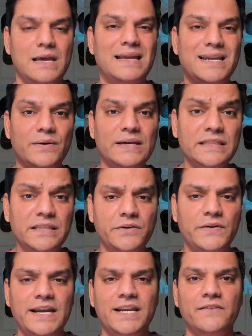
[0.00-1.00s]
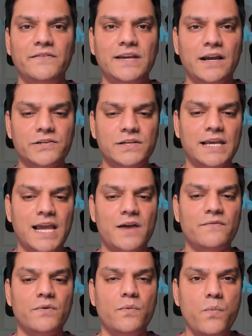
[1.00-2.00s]
Now in the rating, we actually
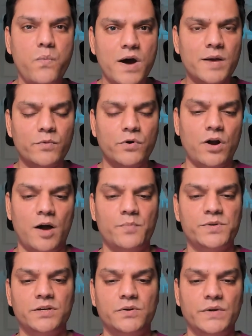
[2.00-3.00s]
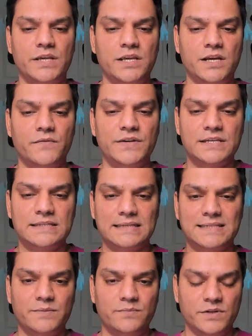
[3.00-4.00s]
have one more option over here, which is the
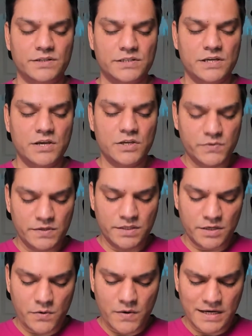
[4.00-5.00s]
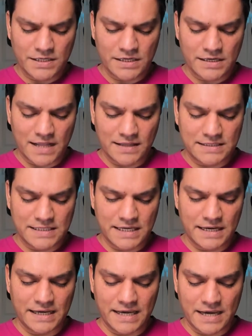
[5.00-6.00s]
symbols. So in the question, I'll say
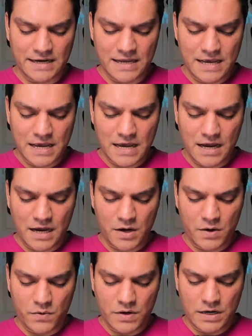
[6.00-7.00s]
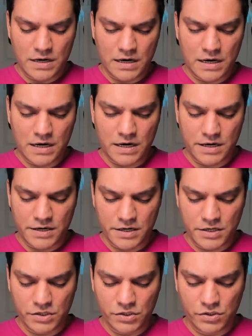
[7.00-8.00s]
again, how are
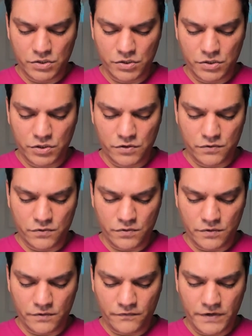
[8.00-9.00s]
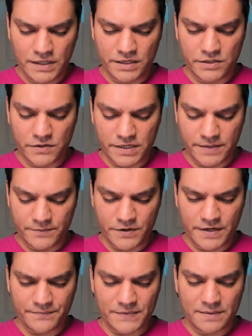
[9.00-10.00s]
you feeling today? All
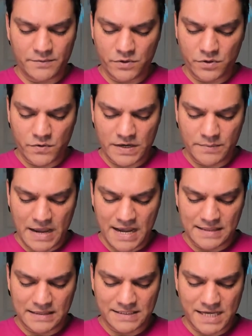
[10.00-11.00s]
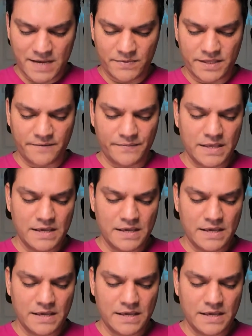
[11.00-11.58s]
right, I'm gonna go ahead and add the same thing.